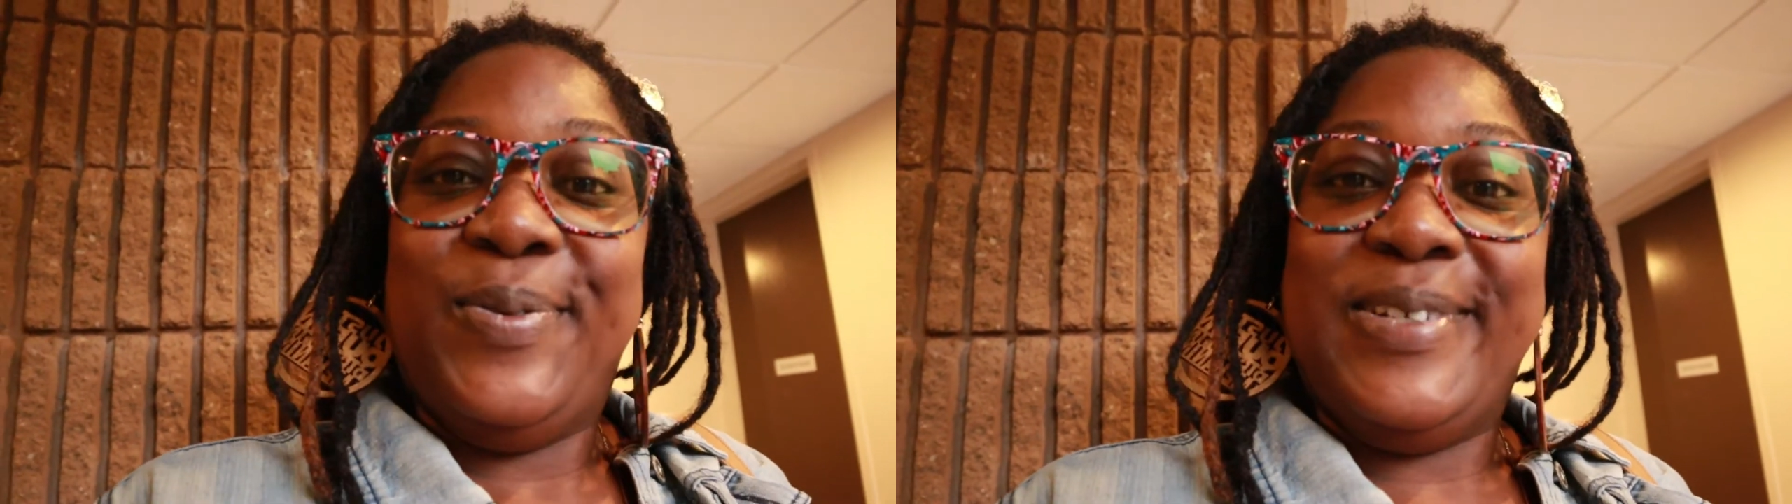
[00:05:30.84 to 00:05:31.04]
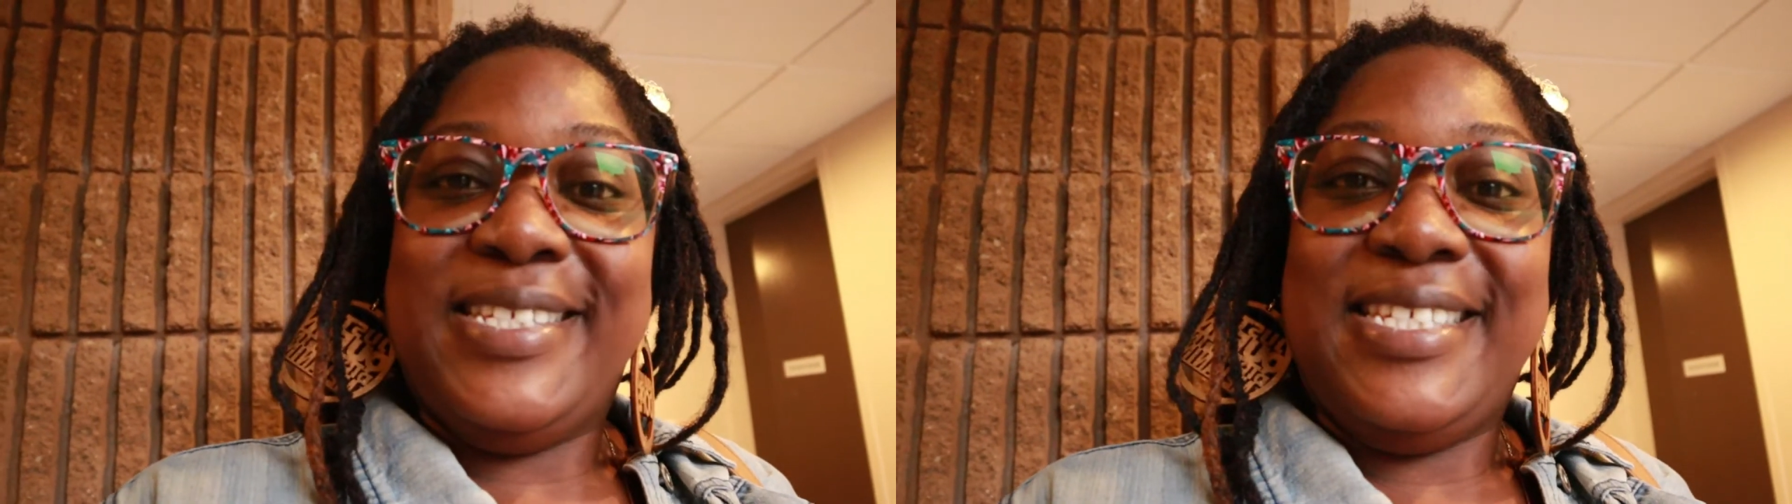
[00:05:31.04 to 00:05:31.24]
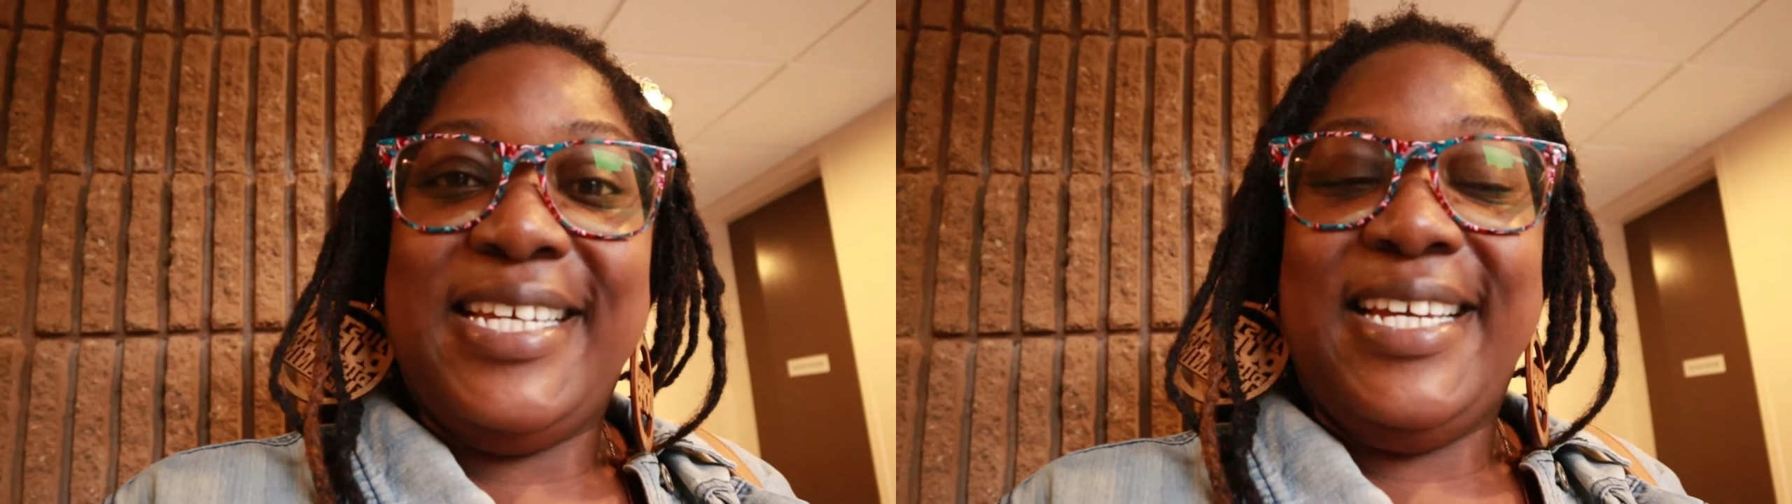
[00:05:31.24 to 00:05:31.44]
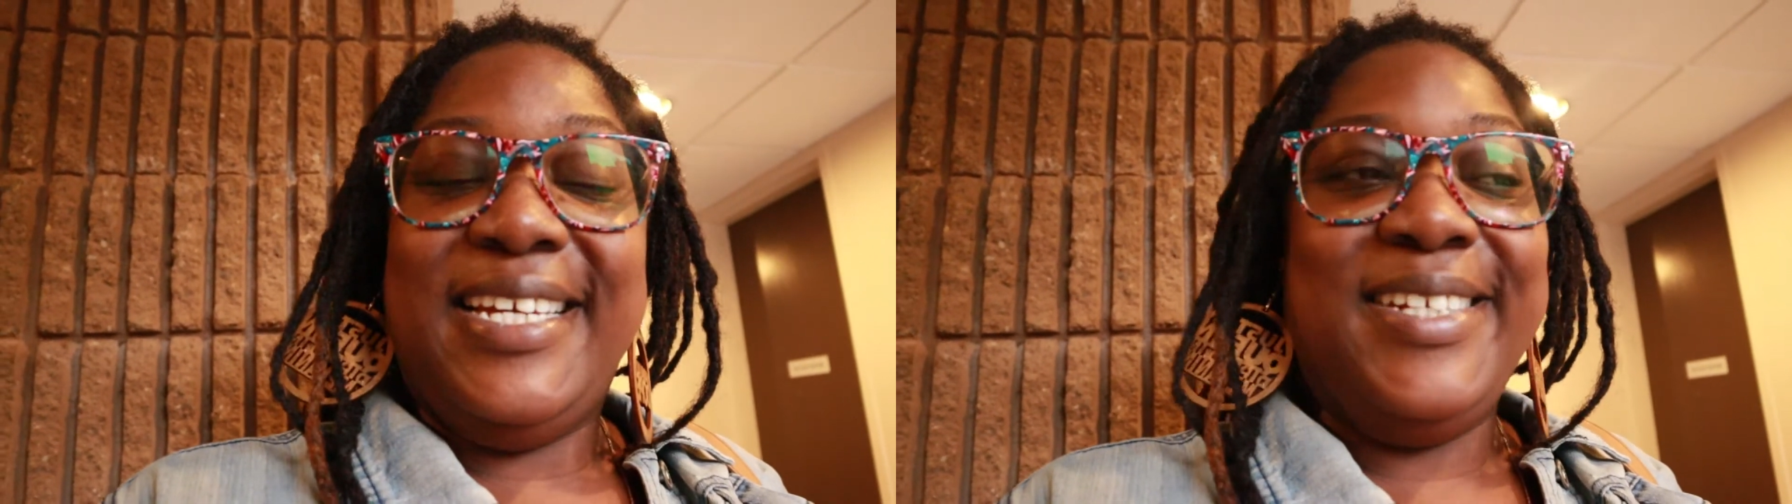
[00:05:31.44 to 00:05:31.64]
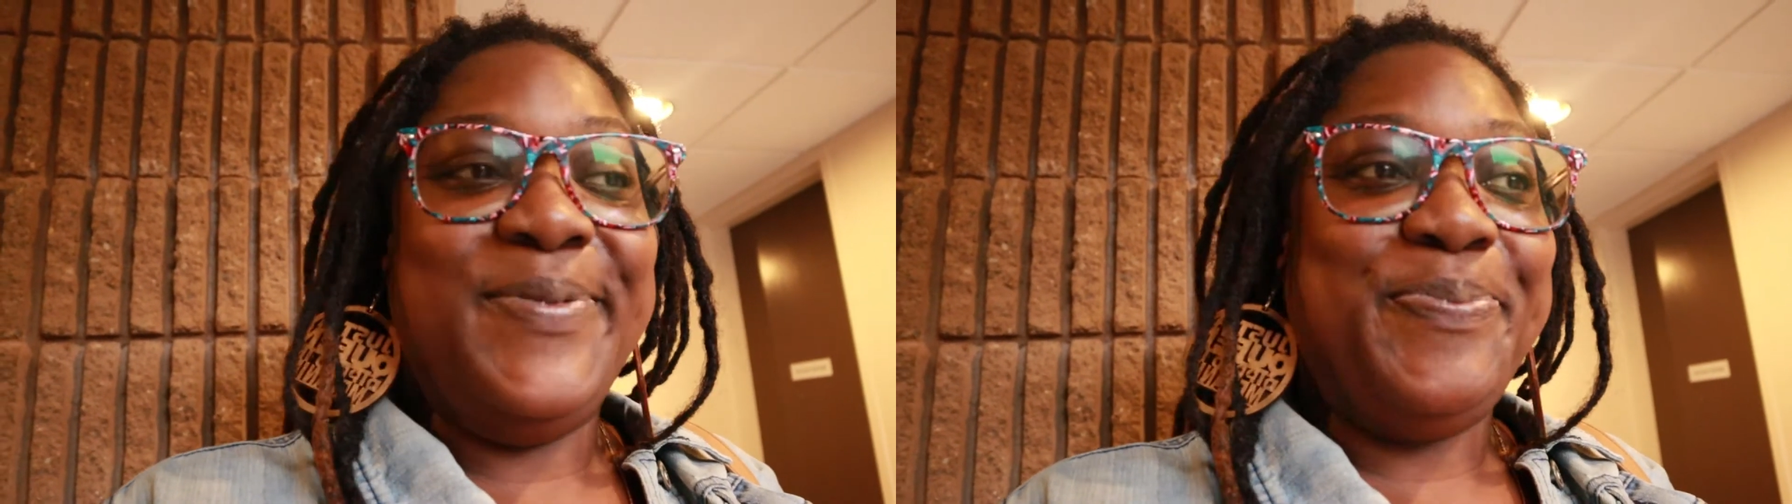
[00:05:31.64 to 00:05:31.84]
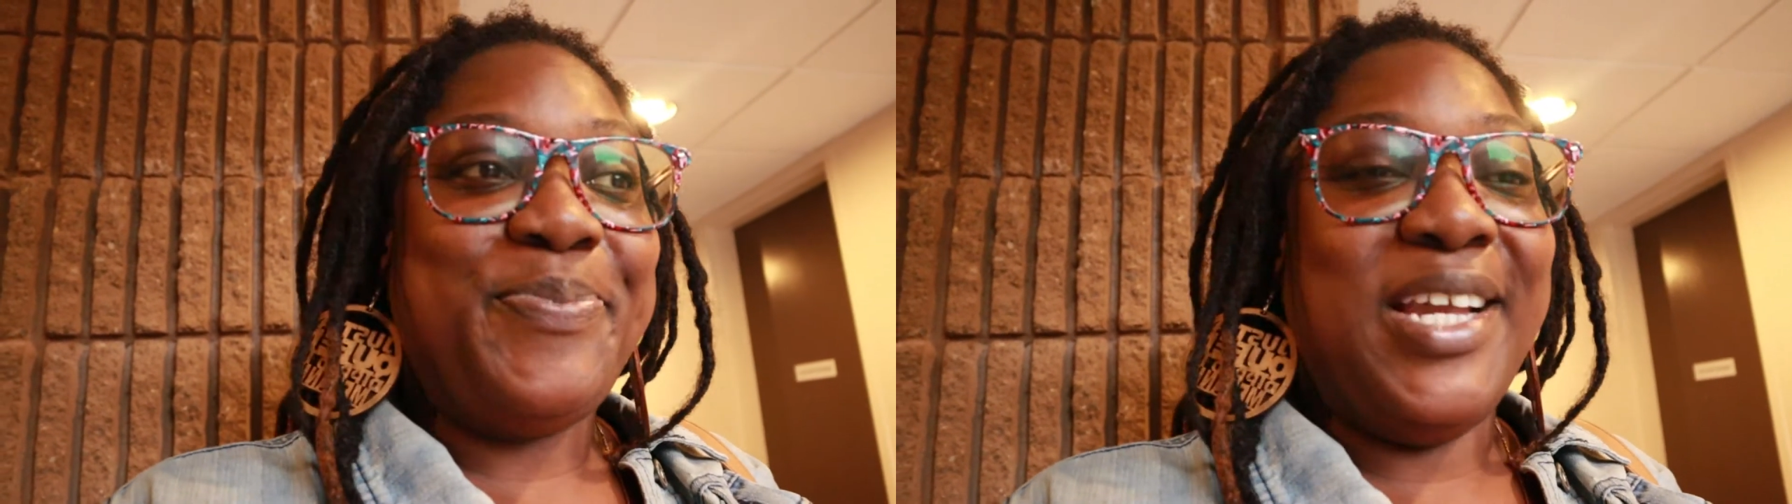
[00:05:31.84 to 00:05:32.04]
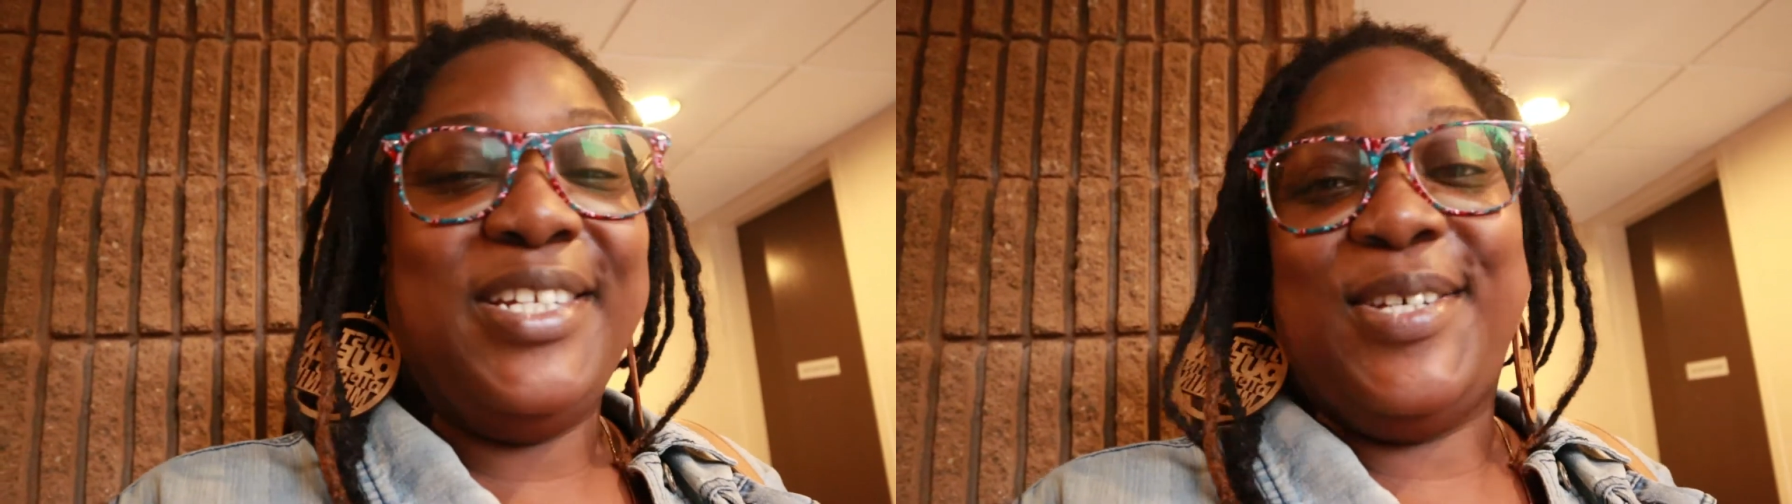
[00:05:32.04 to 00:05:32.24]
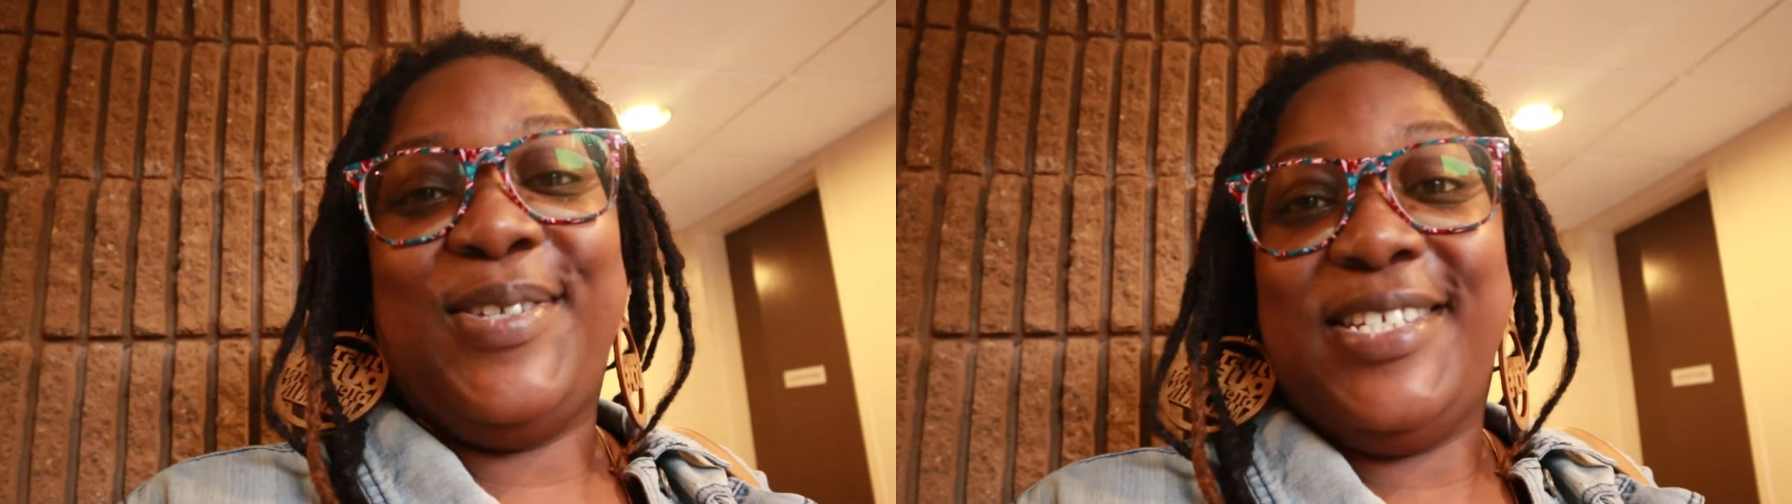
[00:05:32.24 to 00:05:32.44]
we'll see.
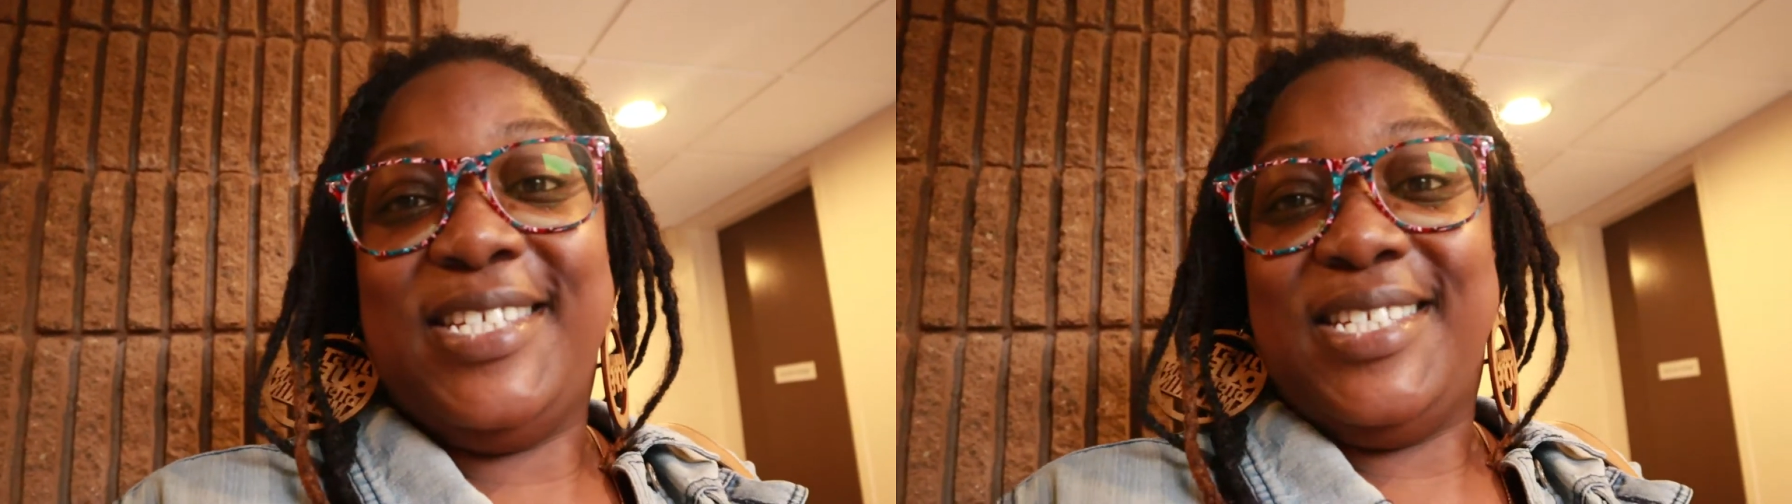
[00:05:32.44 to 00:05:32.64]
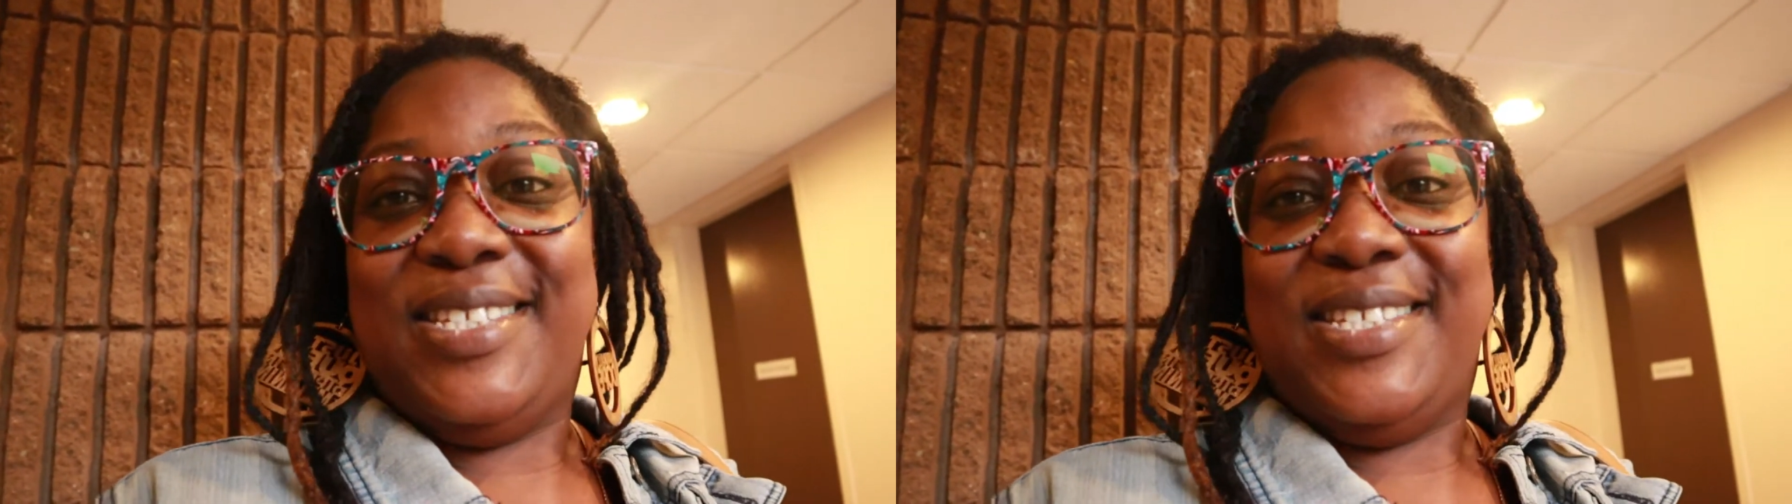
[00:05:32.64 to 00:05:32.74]
So this is